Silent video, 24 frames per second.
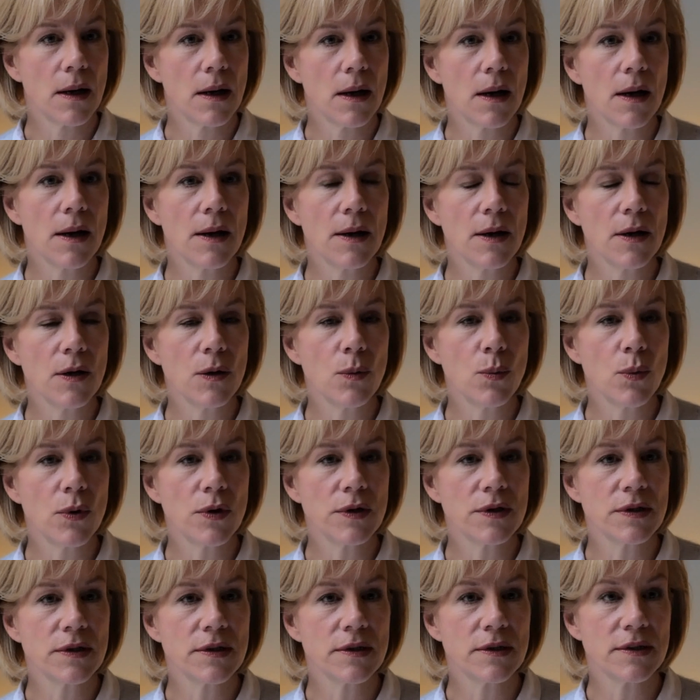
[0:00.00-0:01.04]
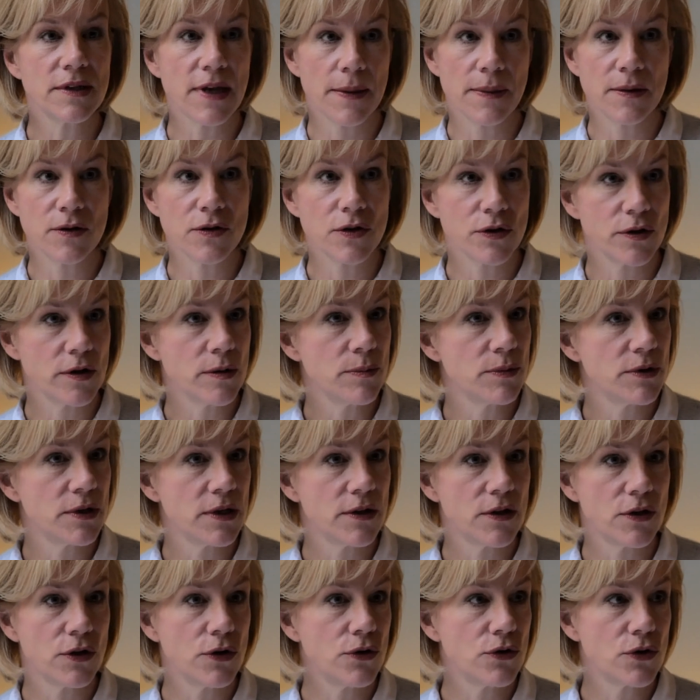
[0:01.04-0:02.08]
I was sent the script in
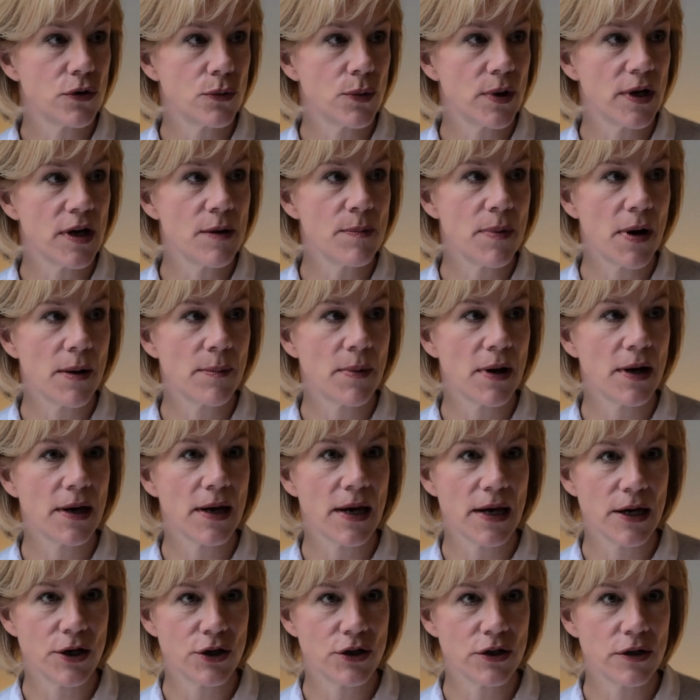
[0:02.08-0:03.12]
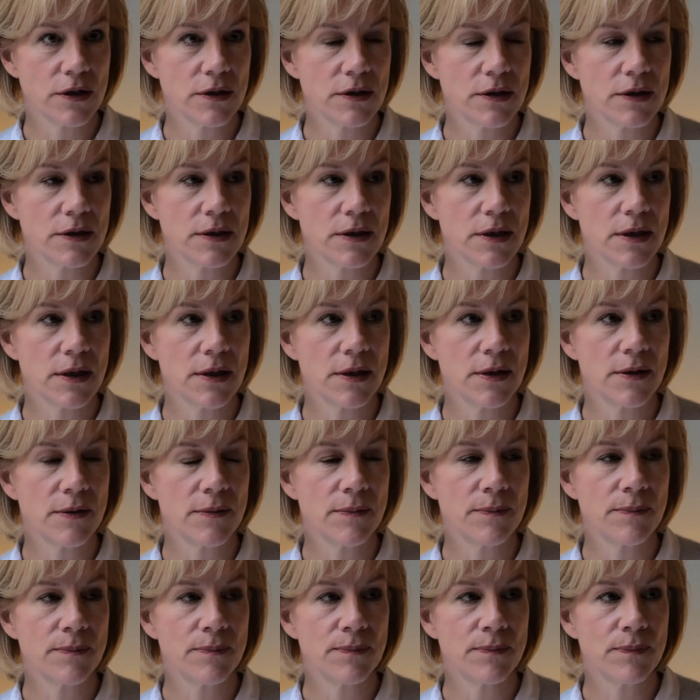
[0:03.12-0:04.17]
the usual way by my agent,
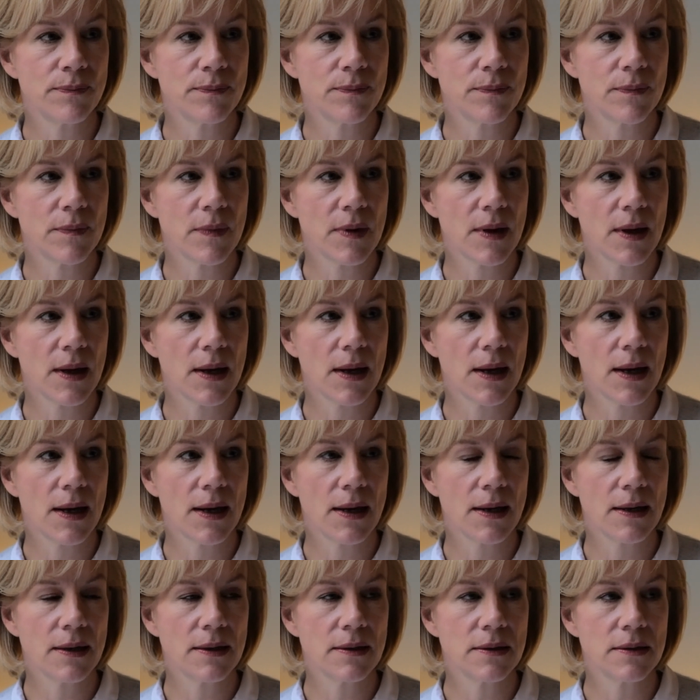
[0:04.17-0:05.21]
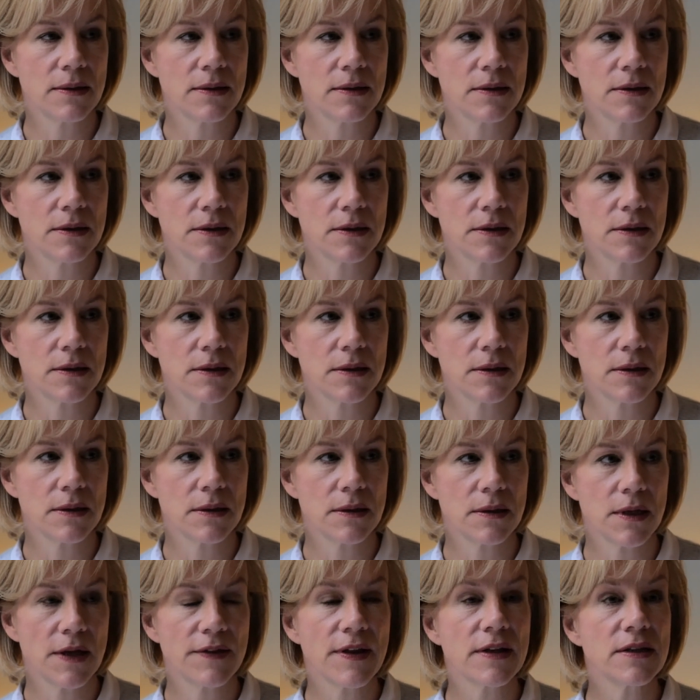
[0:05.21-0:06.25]
and
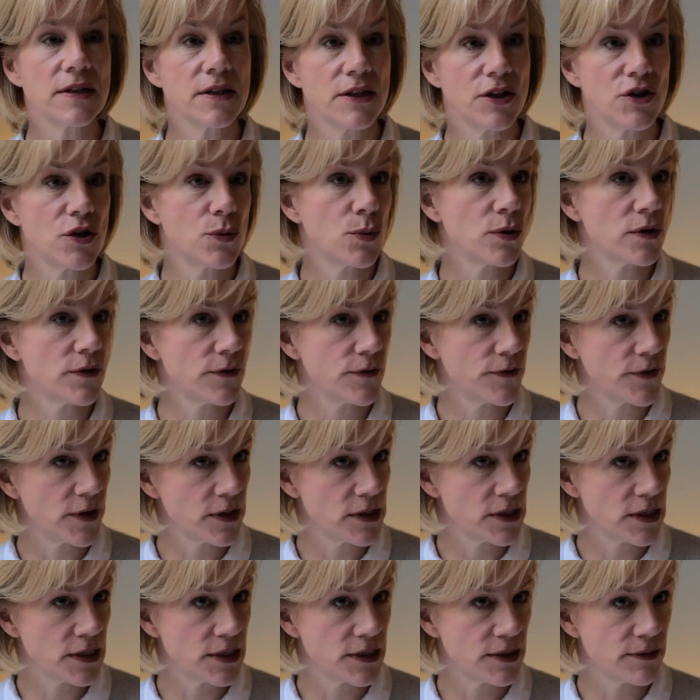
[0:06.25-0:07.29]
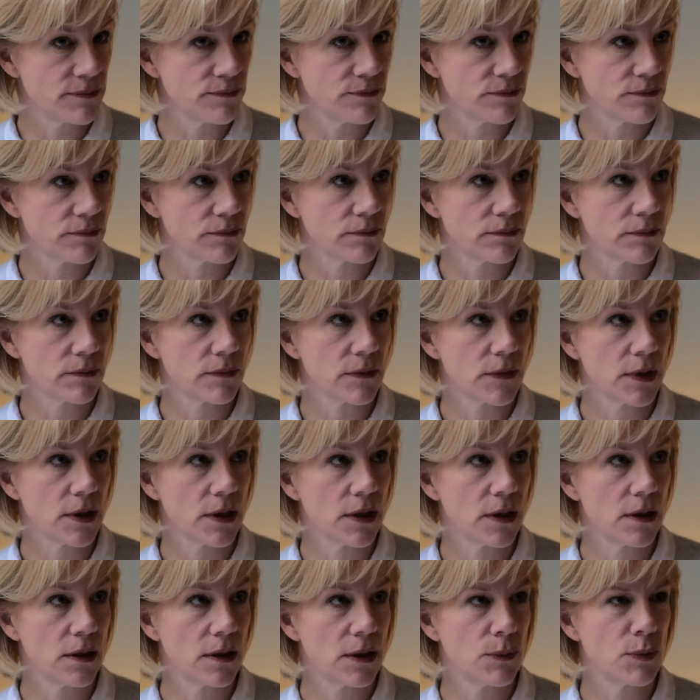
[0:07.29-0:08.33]
at that stage it wasn't funded.
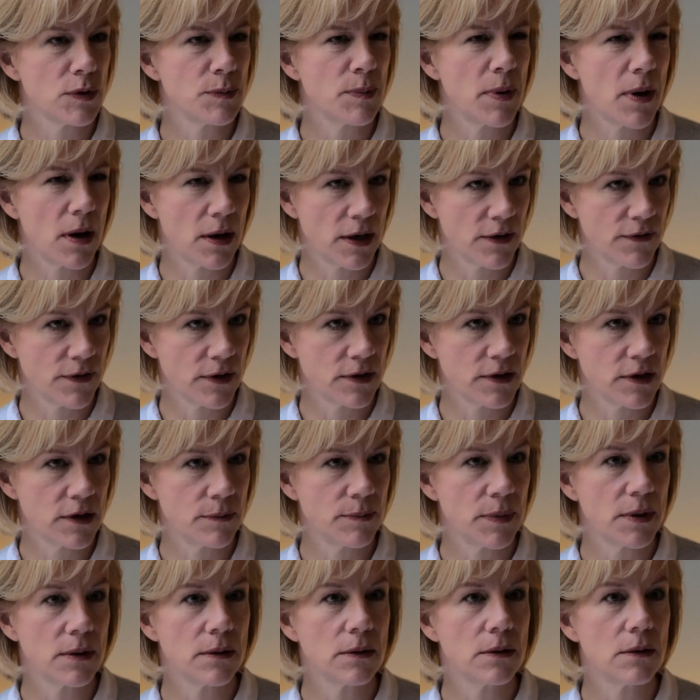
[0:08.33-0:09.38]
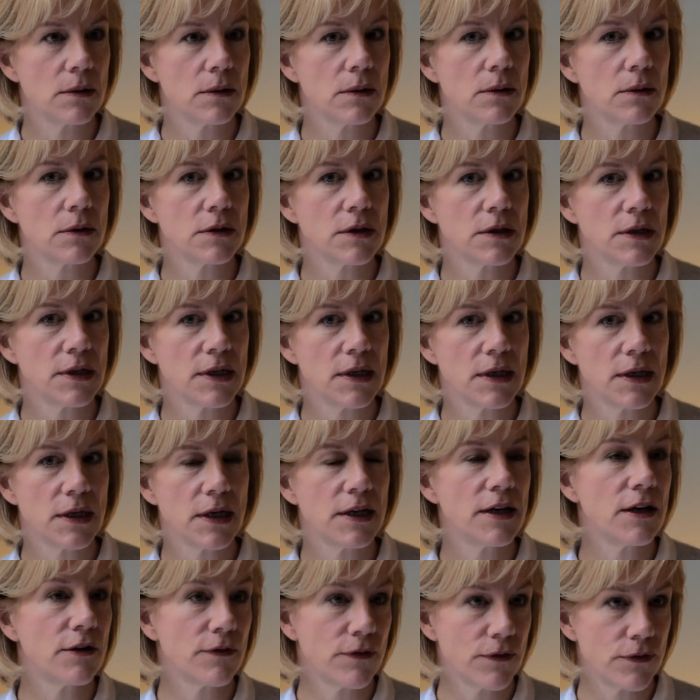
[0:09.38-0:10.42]
It was partly funded, but not nearly
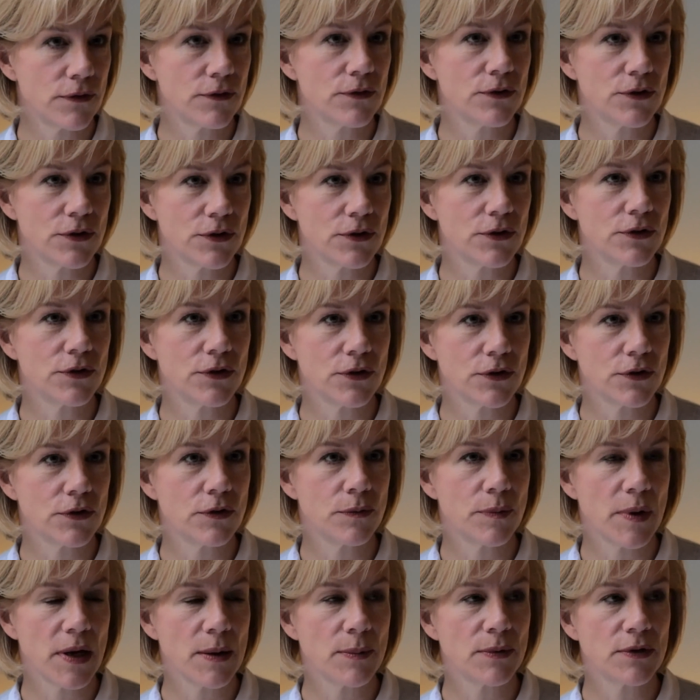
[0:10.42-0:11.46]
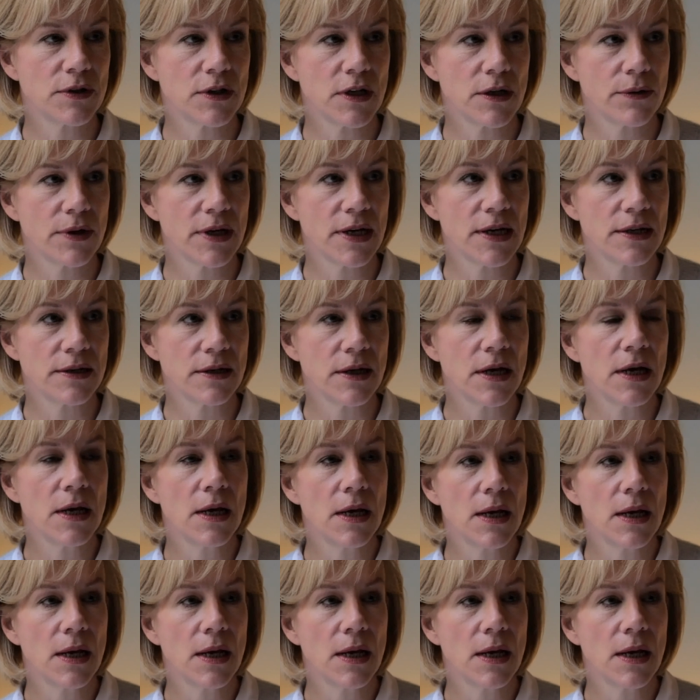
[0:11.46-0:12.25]
enough to be able to go ahead.